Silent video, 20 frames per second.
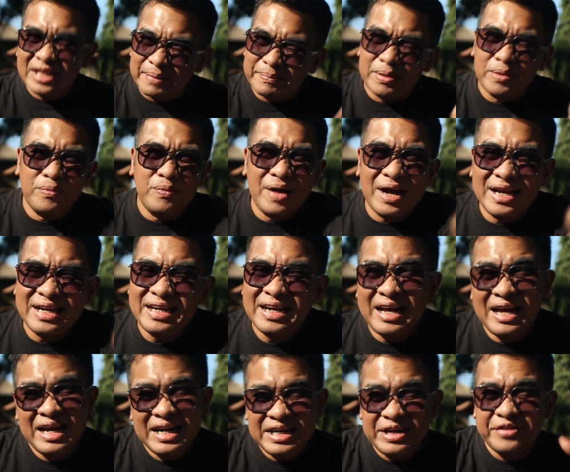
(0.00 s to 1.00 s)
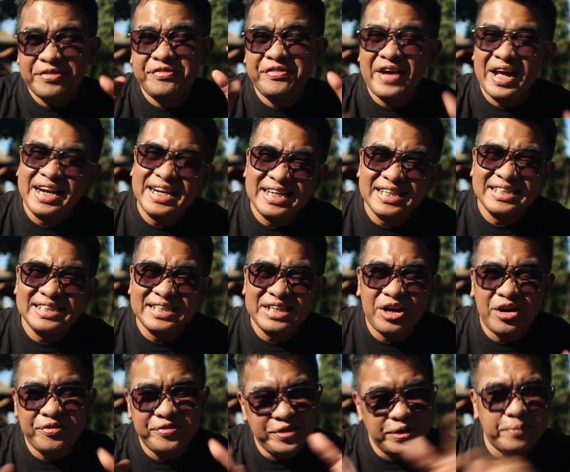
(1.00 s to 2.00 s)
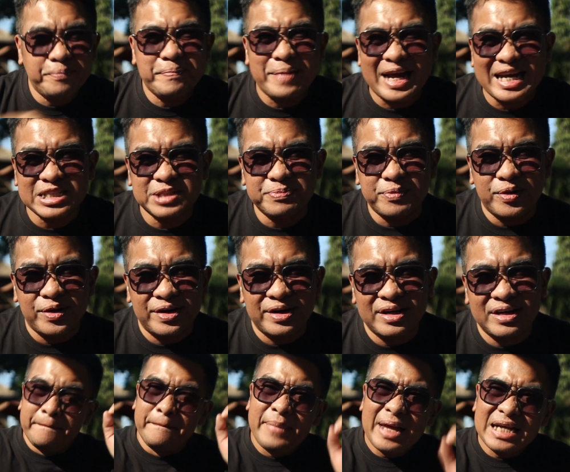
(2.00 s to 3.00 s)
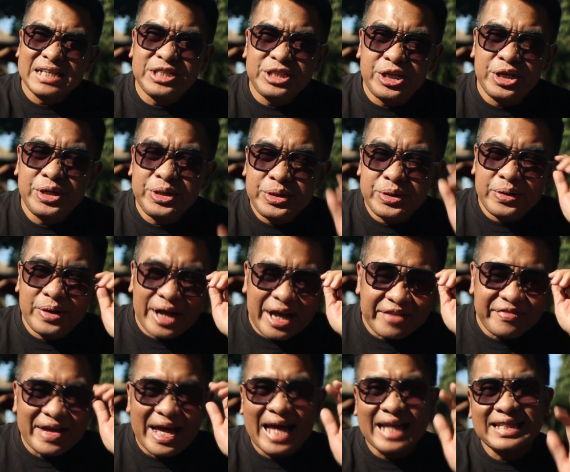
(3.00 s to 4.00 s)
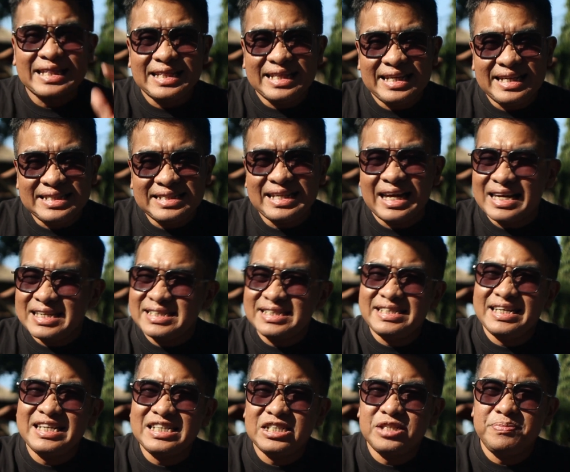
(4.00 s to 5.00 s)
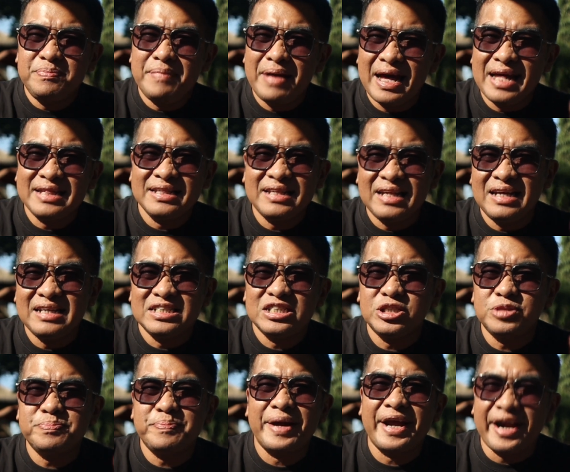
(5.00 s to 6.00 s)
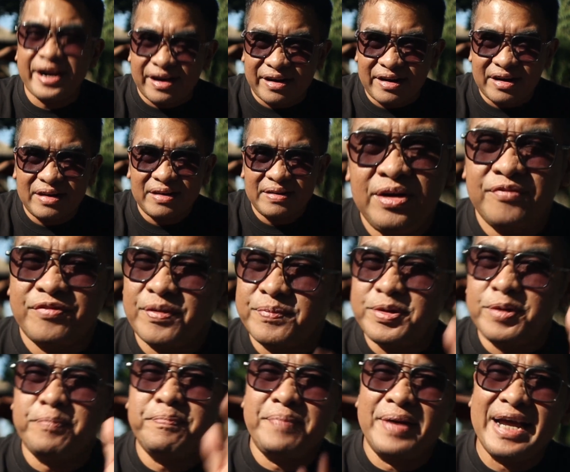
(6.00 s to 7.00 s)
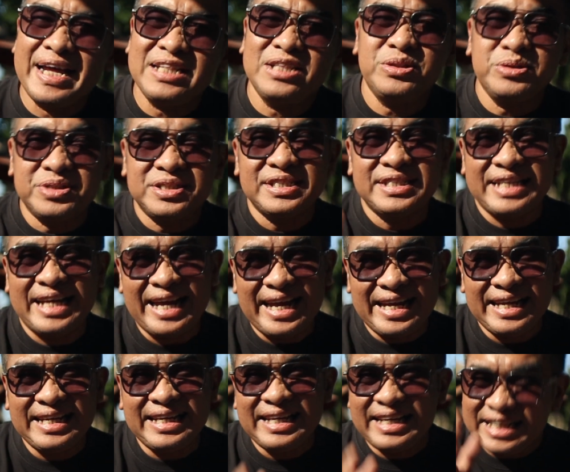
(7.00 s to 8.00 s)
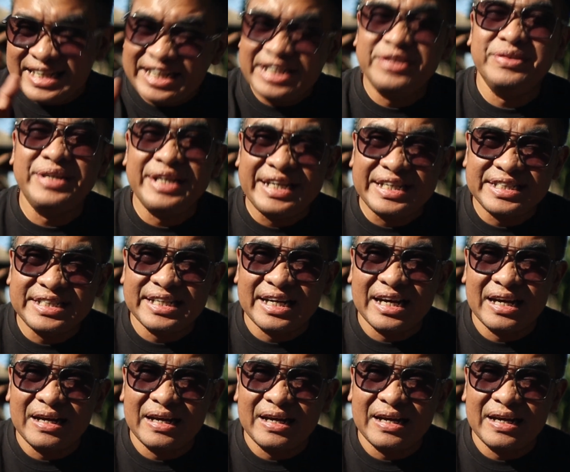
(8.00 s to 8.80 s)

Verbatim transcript: number one, the validity of your passport. Make sure you have at least six months spare from your plan to stay in Indonesia.